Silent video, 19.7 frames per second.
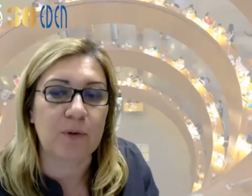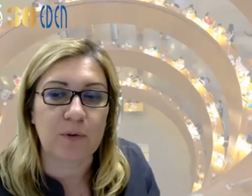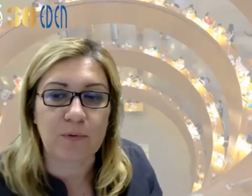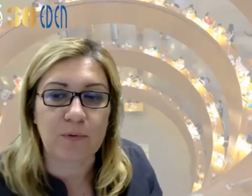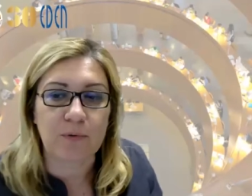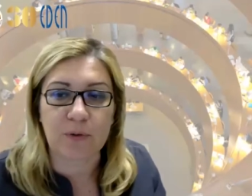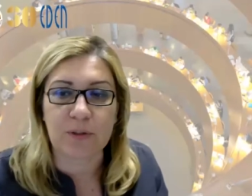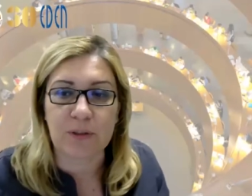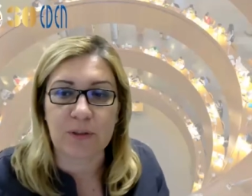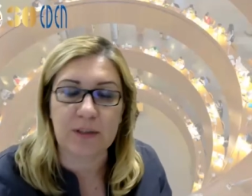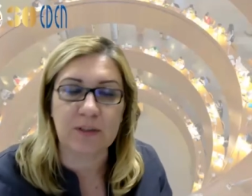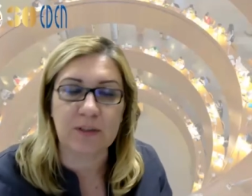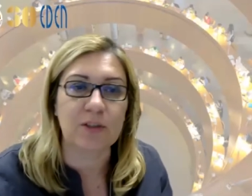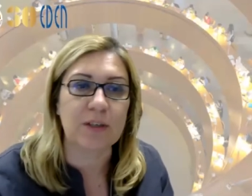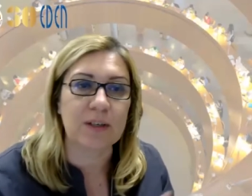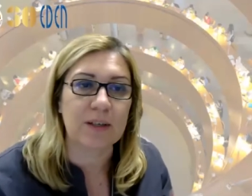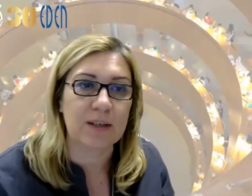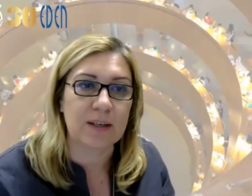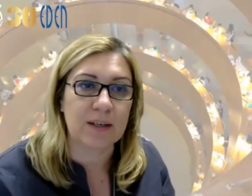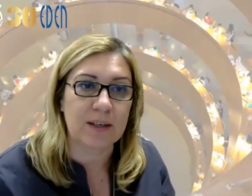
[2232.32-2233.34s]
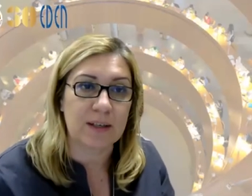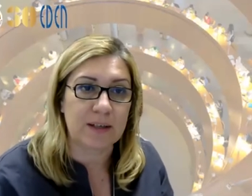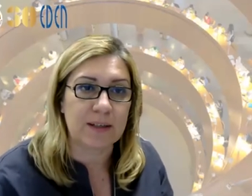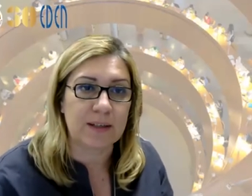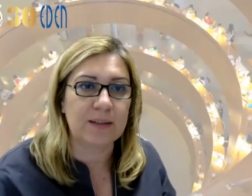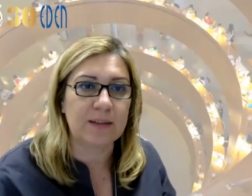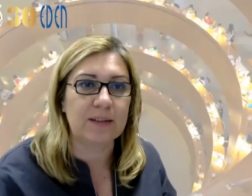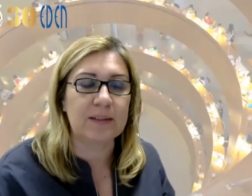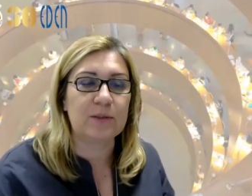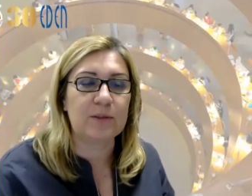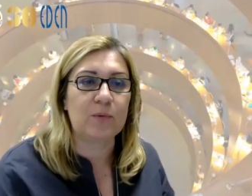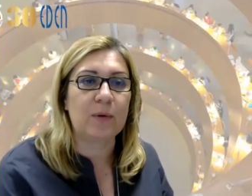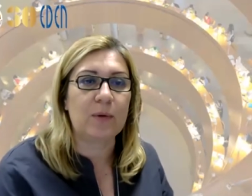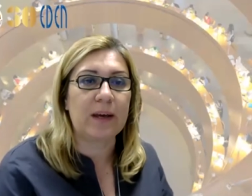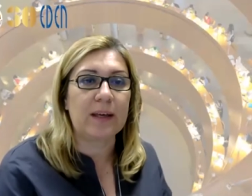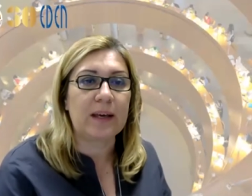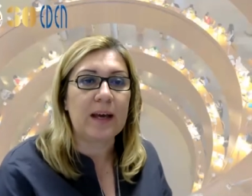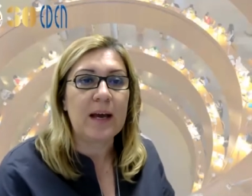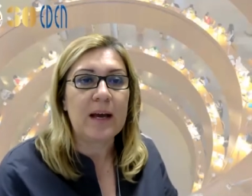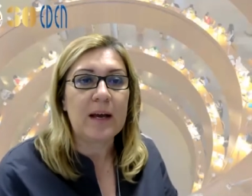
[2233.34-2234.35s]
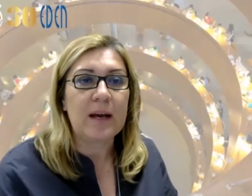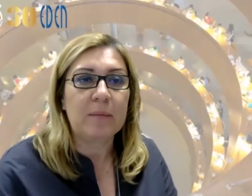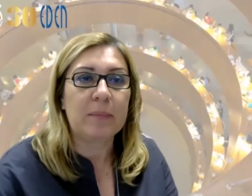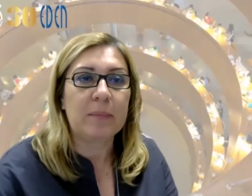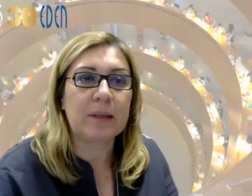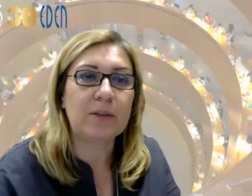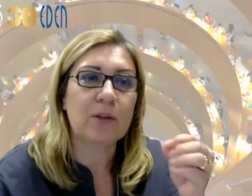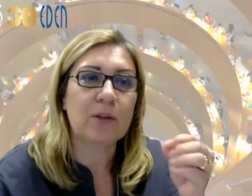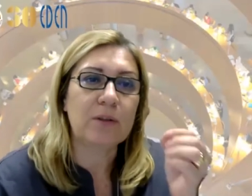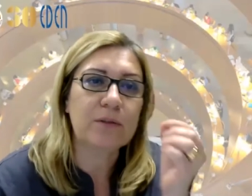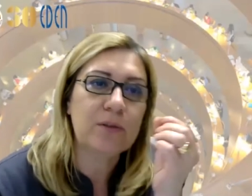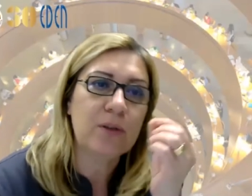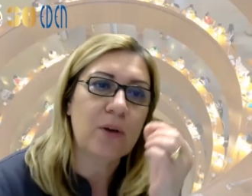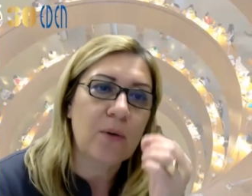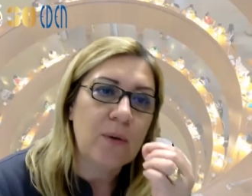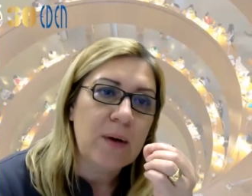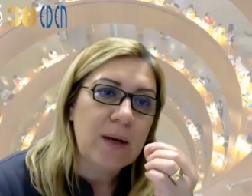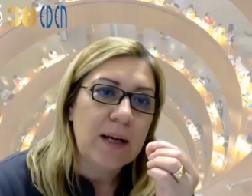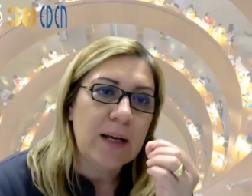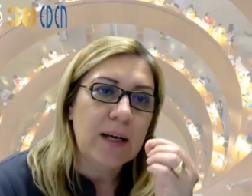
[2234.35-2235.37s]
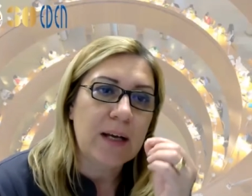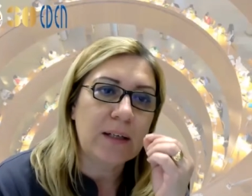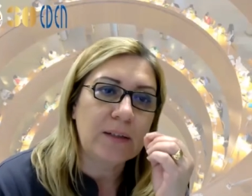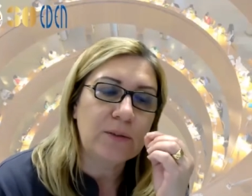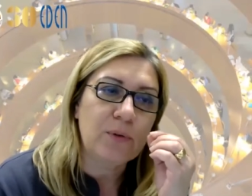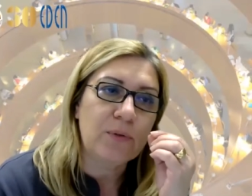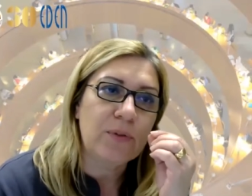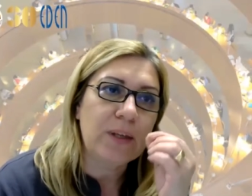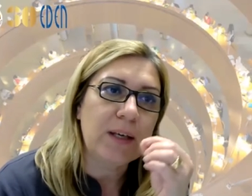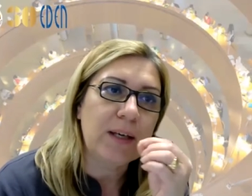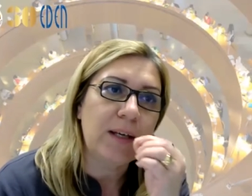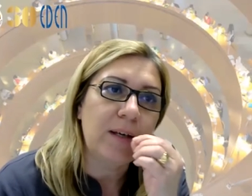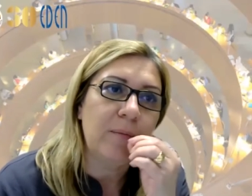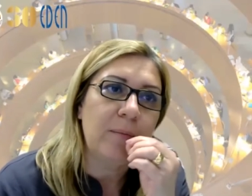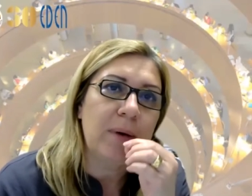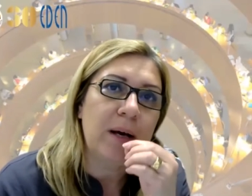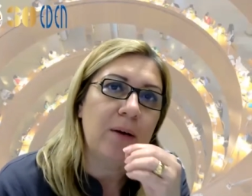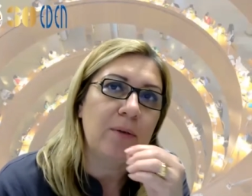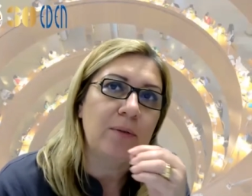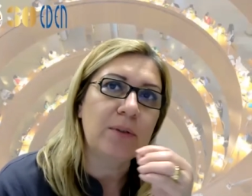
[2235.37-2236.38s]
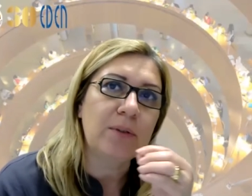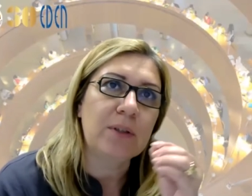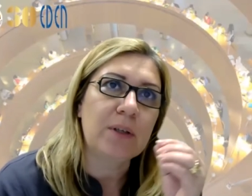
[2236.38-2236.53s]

for teaching in this way, but also to think about.